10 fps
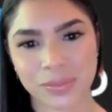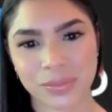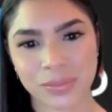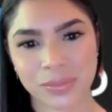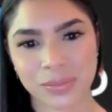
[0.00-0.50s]

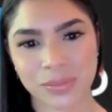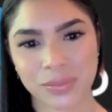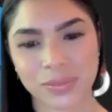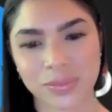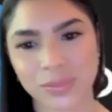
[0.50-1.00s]

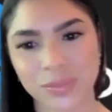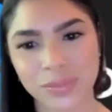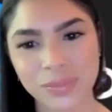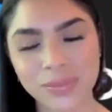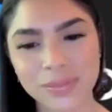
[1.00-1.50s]

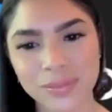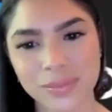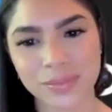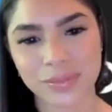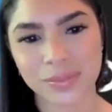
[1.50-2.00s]

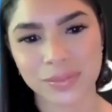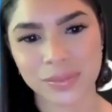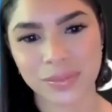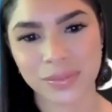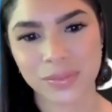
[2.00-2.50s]

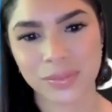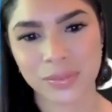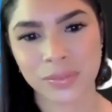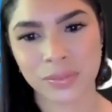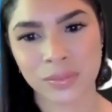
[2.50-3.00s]

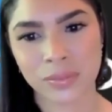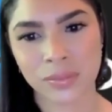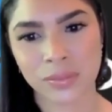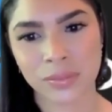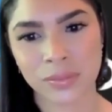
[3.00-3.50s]

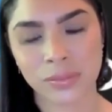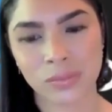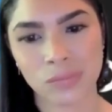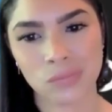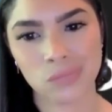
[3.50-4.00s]

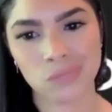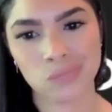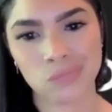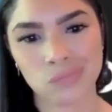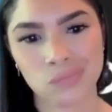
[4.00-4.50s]

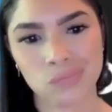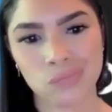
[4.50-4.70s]
This person isn't speaking.